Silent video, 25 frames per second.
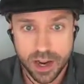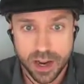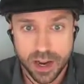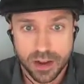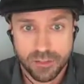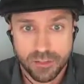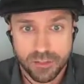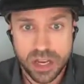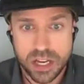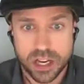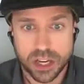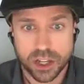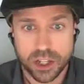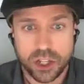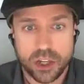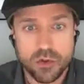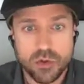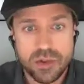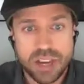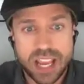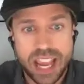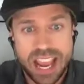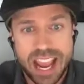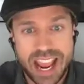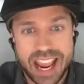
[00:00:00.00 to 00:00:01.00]
because you
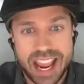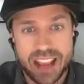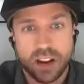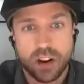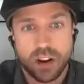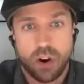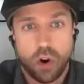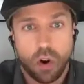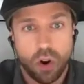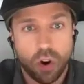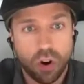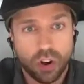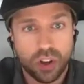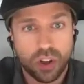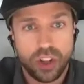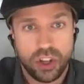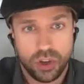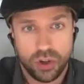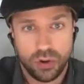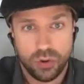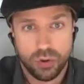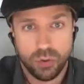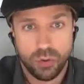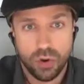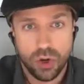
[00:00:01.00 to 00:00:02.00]
can't
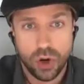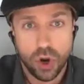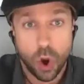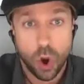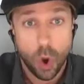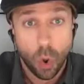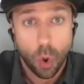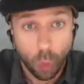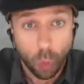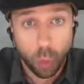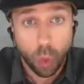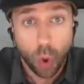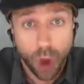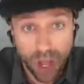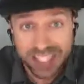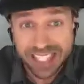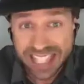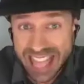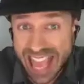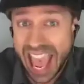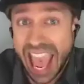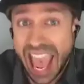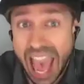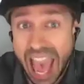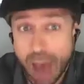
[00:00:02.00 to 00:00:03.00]
argue what's
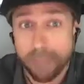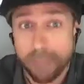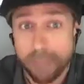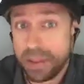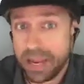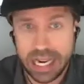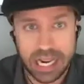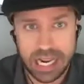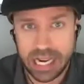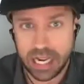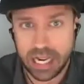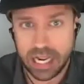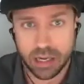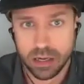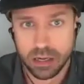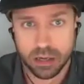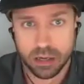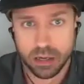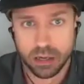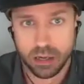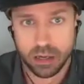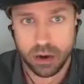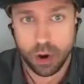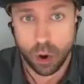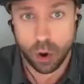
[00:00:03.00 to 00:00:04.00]
happening
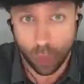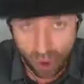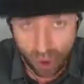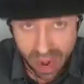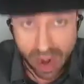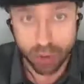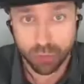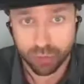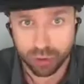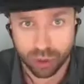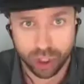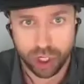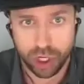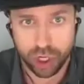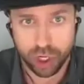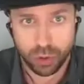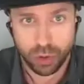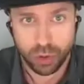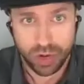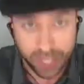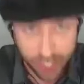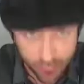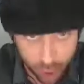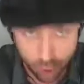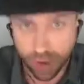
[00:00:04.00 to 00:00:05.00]
around
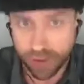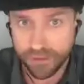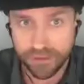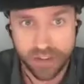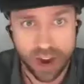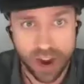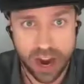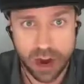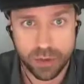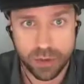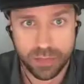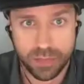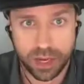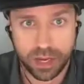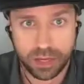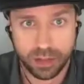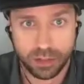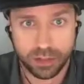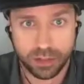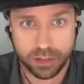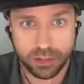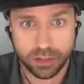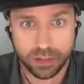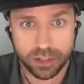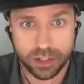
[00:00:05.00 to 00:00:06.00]
you in your environment.
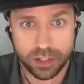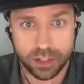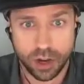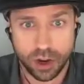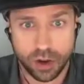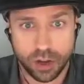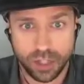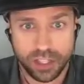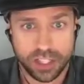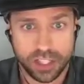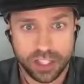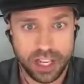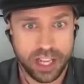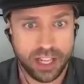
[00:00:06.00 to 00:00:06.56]
So it's